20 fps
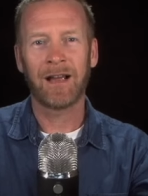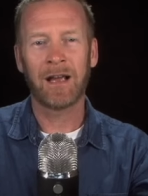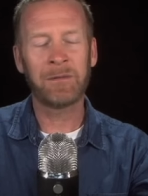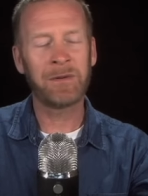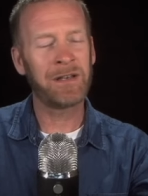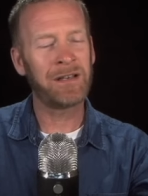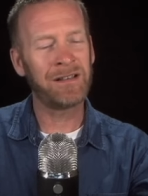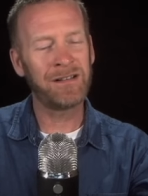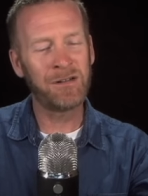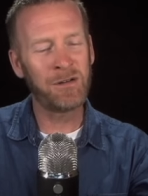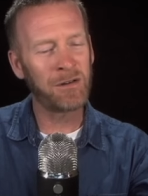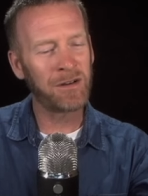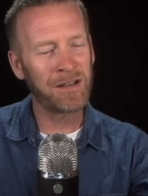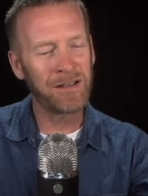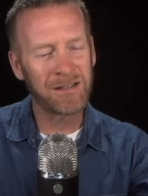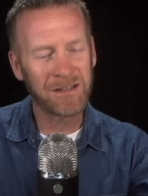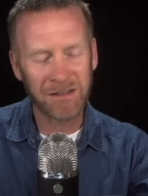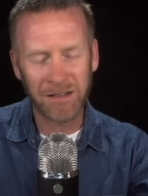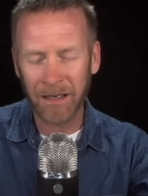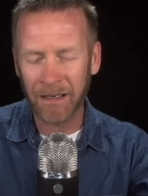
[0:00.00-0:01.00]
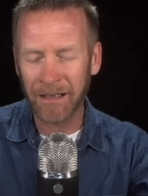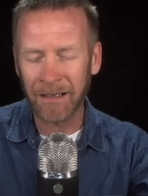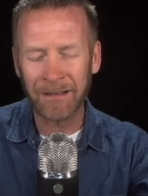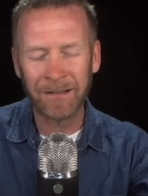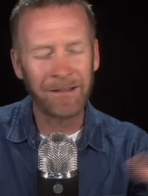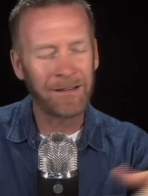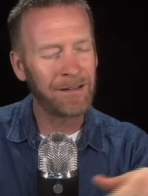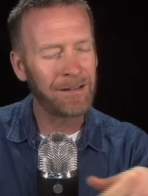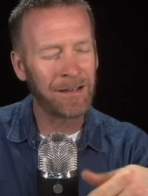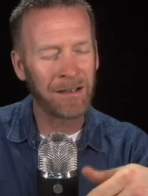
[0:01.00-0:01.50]
I mean, you can chuck
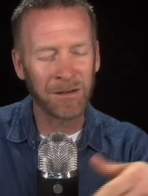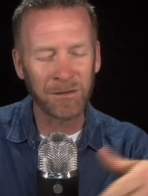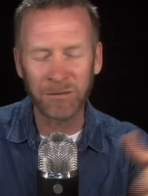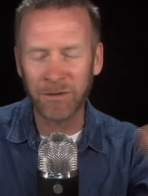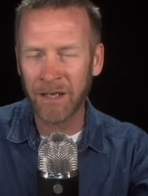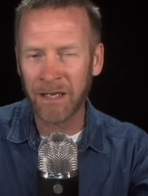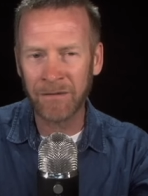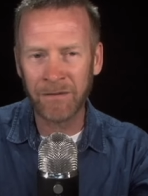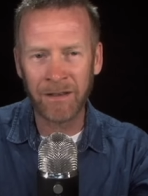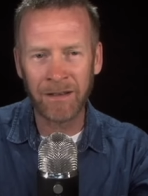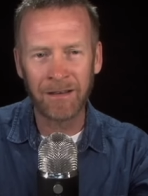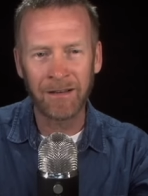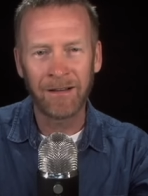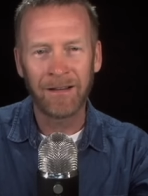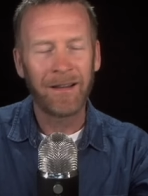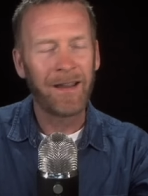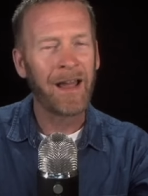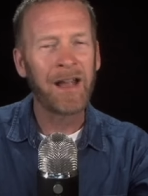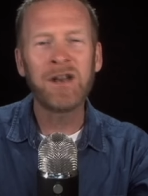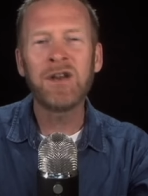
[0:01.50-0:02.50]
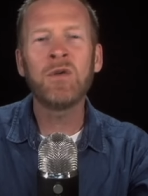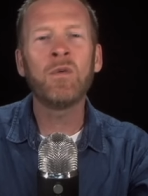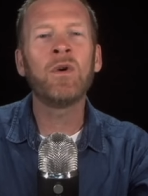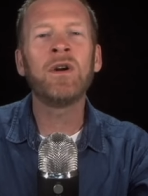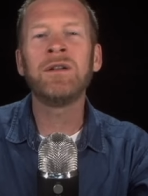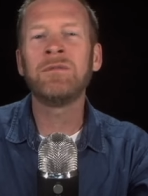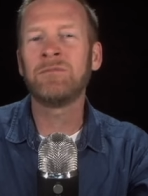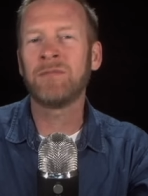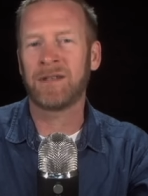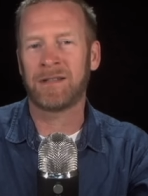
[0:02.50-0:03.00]
it, get rid of it, and you
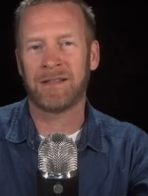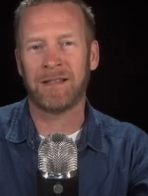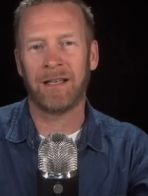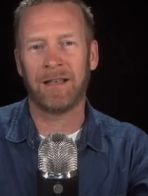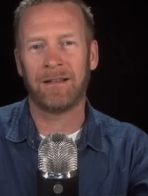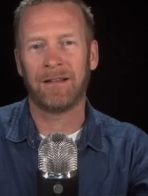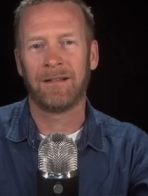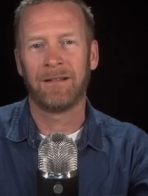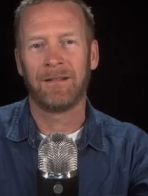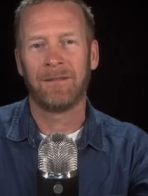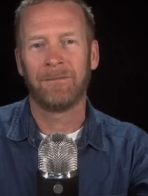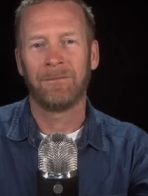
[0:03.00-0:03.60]
wouldn't miss it.